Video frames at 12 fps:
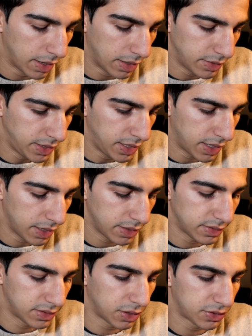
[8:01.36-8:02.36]
And
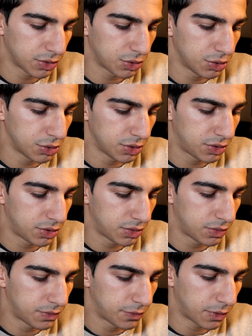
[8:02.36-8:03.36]
dehaze is also good
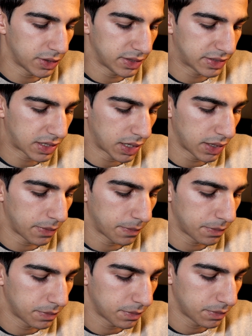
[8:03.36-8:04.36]
for the sky.
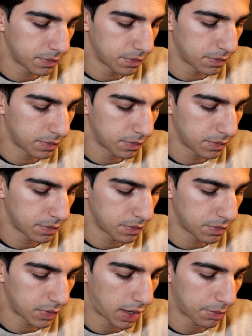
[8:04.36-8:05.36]

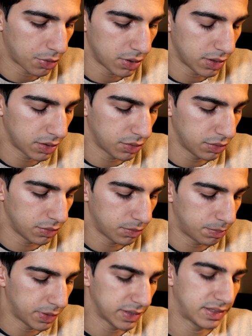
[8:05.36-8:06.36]
I'm gonna
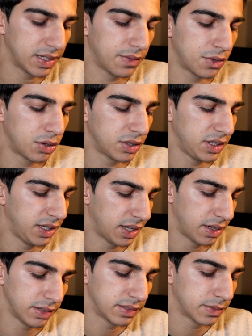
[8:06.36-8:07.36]
+7 on
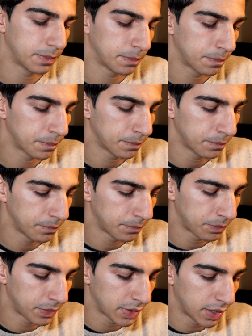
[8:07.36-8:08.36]
dehaze.
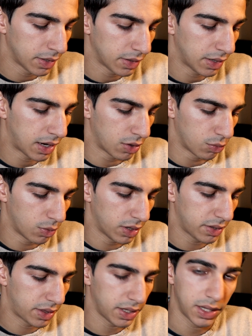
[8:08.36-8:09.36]
Now,
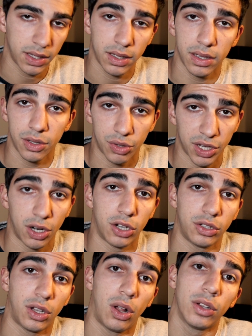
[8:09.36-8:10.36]
one thing you can
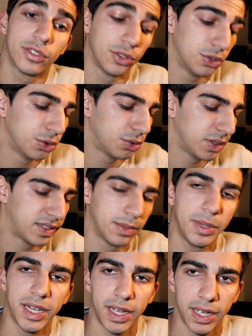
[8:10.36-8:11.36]
also do, it's a
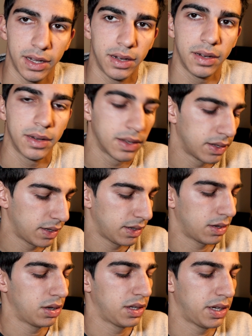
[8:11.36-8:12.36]
bit hidden
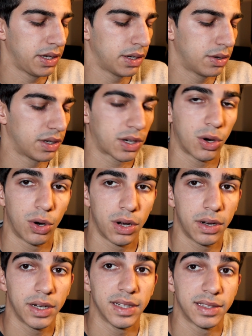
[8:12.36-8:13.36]
here on the
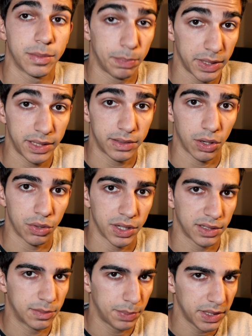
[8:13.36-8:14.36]
corner, it's split
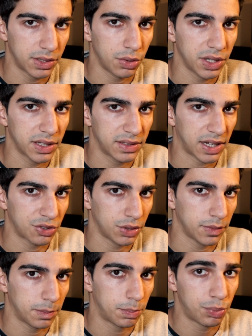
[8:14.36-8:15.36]
toning. Split toning is
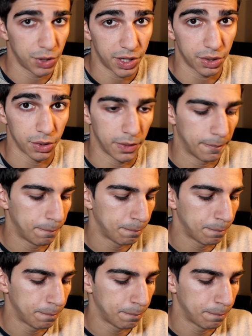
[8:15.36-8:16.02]
actually pretty good.